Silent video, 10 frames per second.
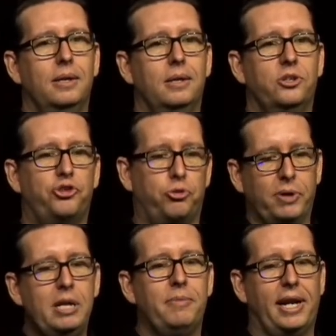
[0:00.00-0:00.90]

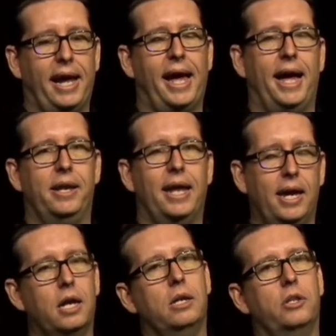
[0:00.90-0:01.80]
stream that I had
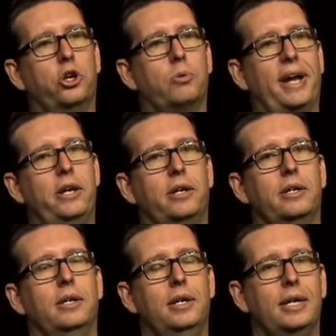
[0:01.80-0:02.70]
and the greater
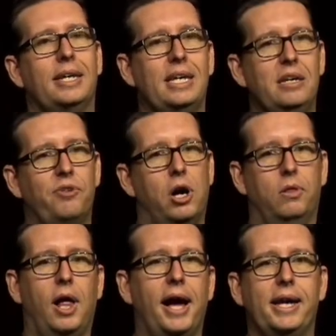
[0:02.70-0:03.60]
Eve
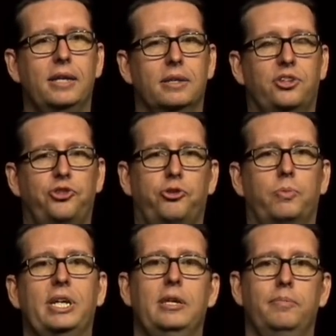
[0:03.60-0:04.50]
Online
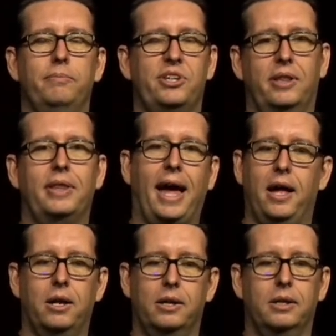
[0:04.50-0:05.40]
streams
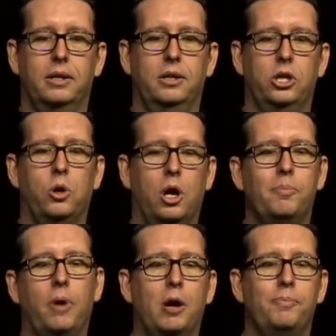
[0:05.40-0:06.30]
that
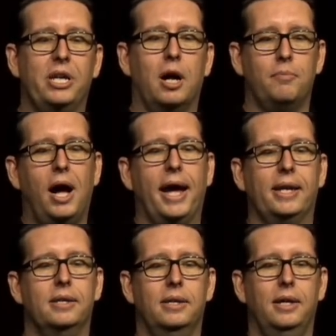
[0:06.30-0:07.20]
are beyond mine.
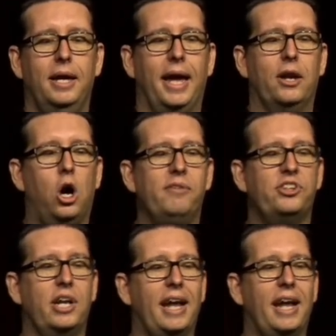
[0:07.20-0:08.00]
And all of a sudden, I